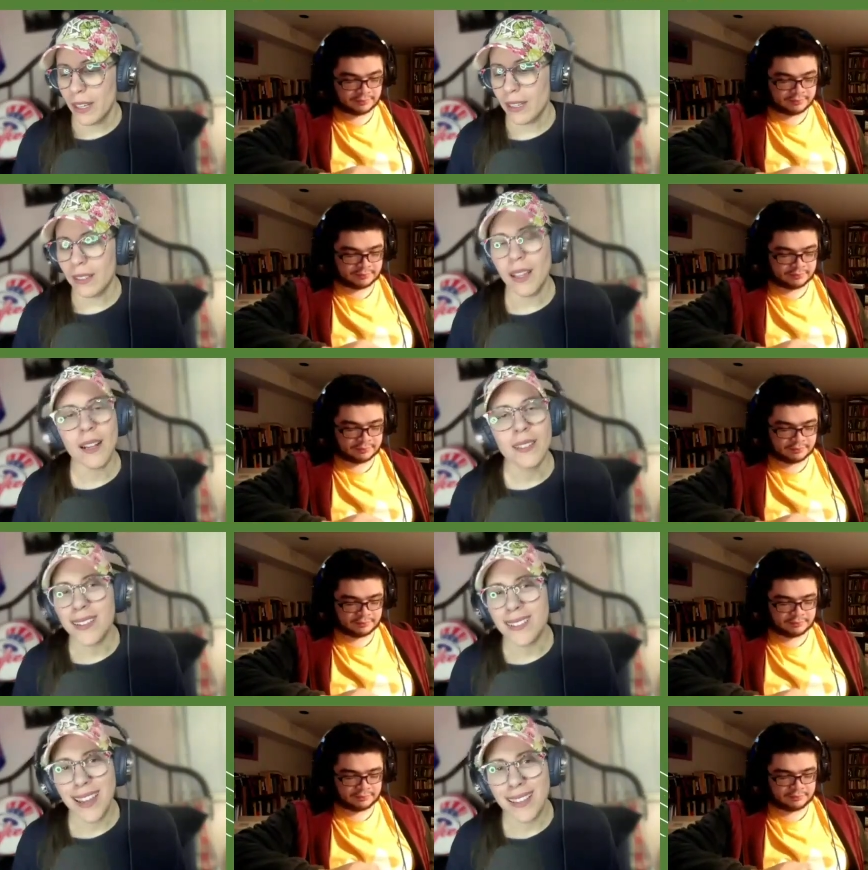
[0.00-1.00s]
Speaker 1: at Locked
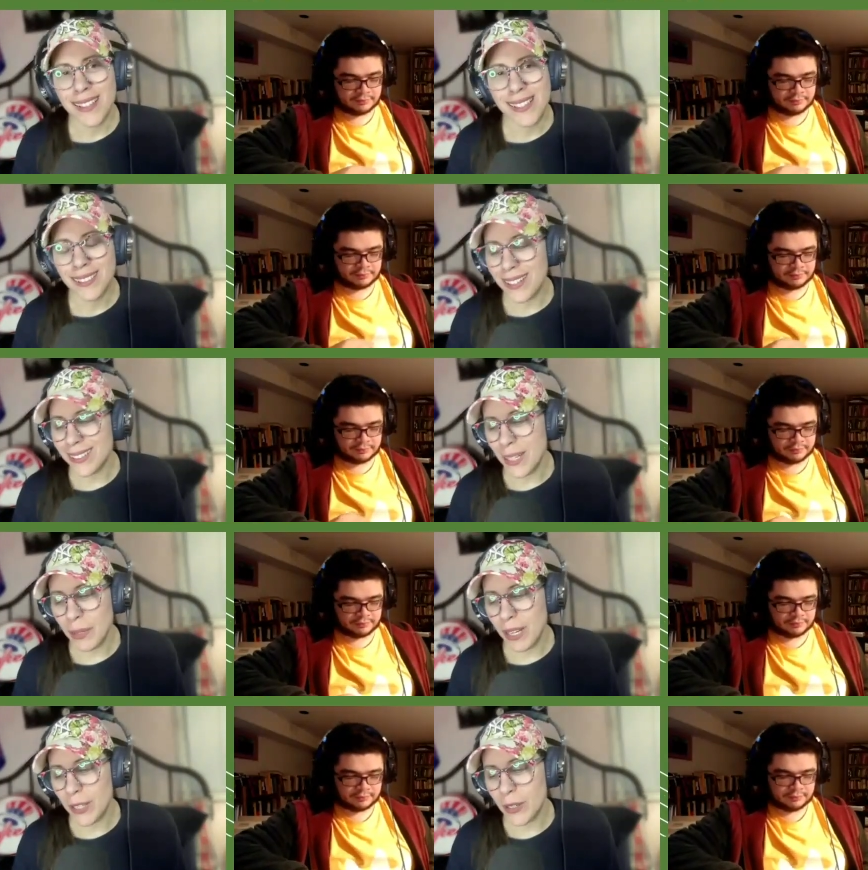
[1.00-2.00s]
On Yankees and Locked
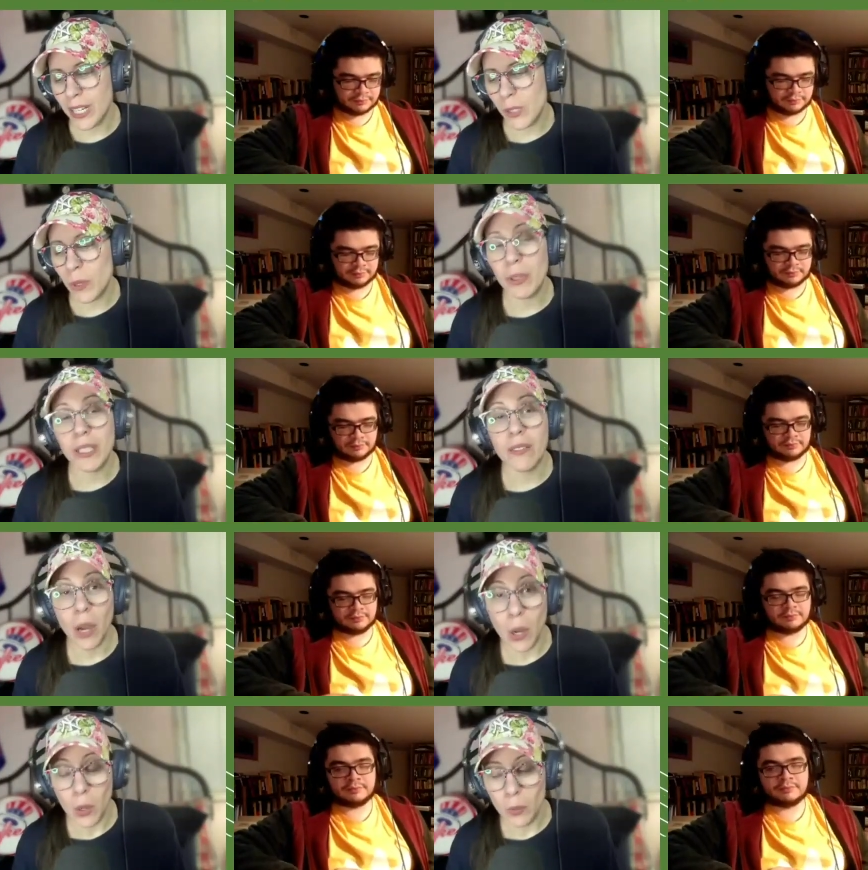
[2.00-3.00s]
On Padres, we
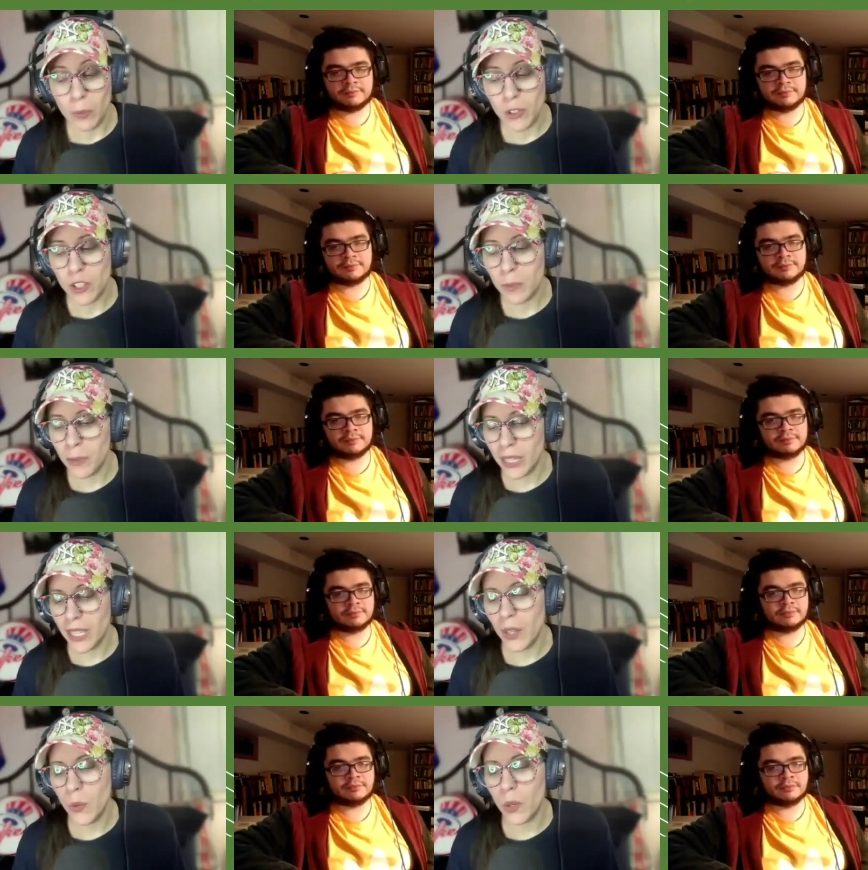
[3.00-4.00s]
believe home should
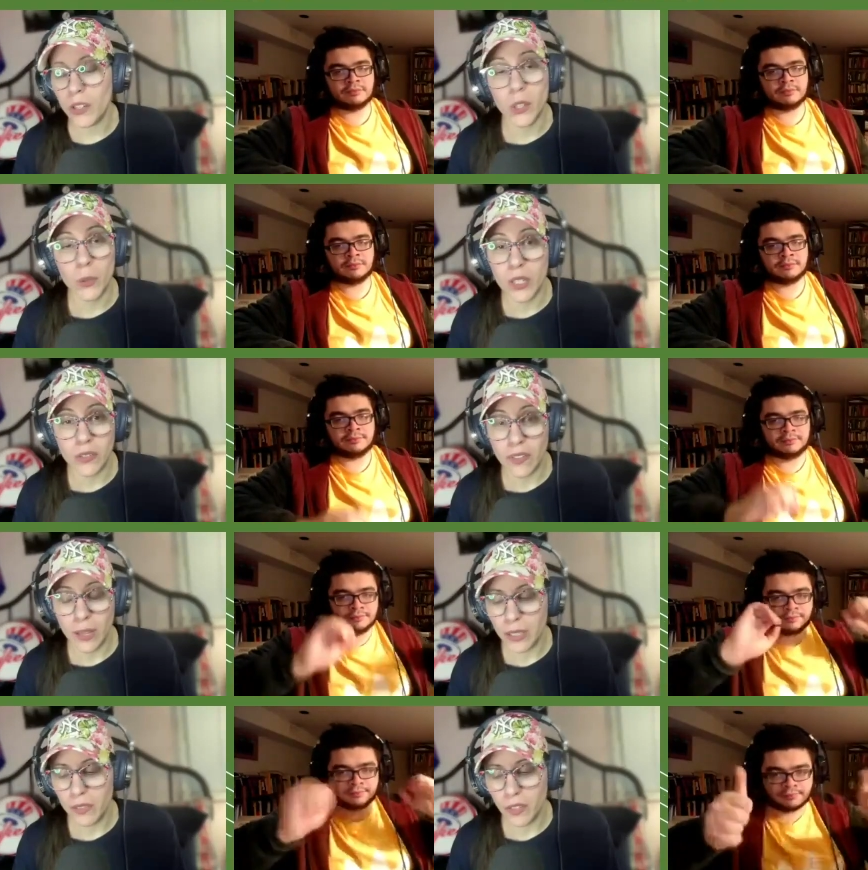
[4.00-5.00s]
be where you and your
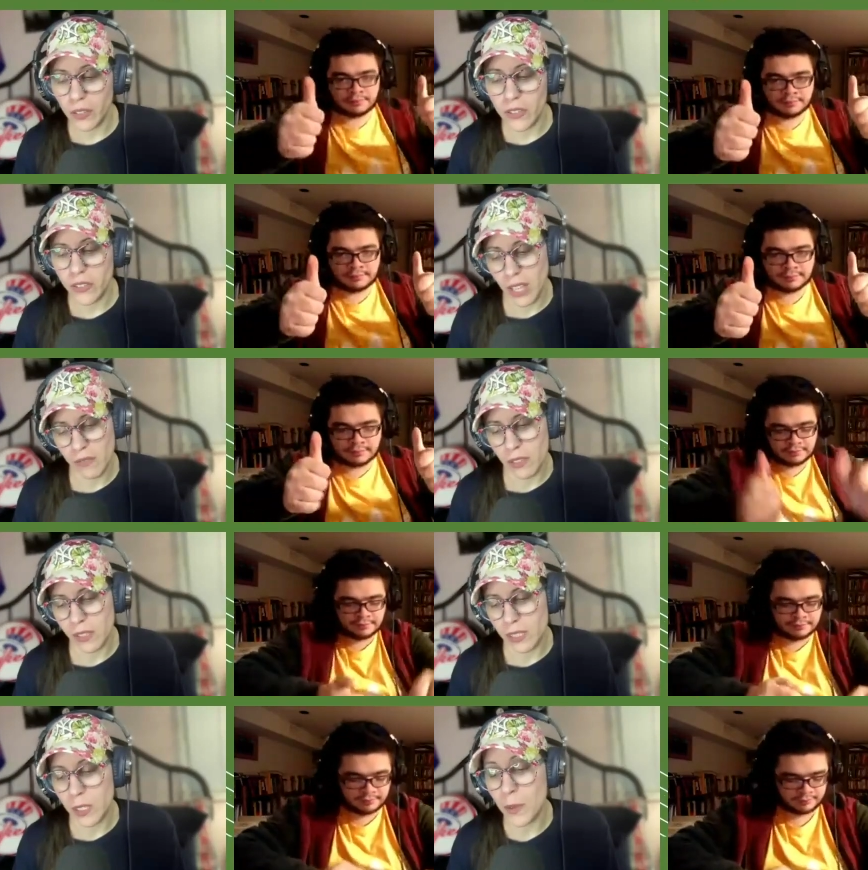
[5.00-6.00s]
family feel the
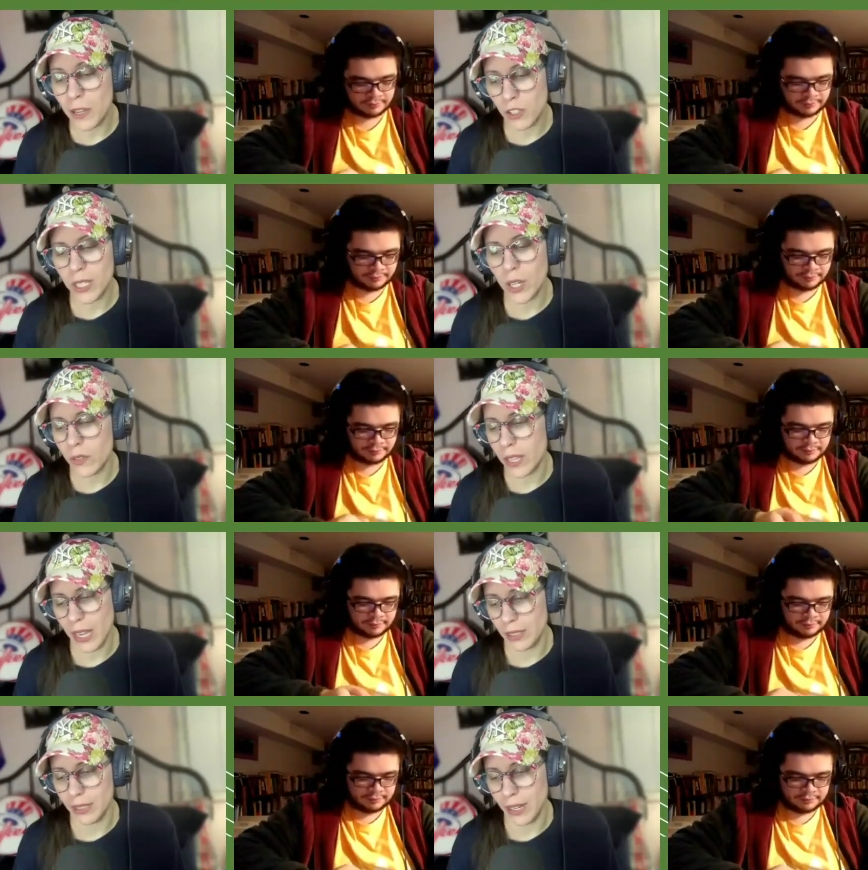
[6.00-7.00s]
safest, especially over the
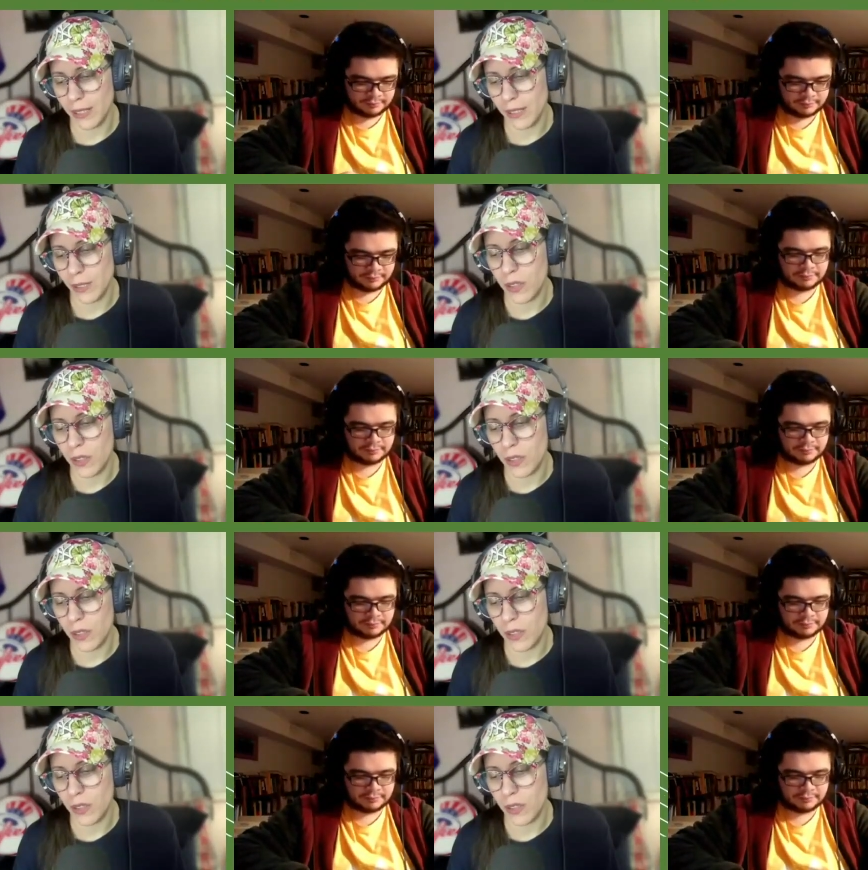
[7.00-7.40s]
holidays.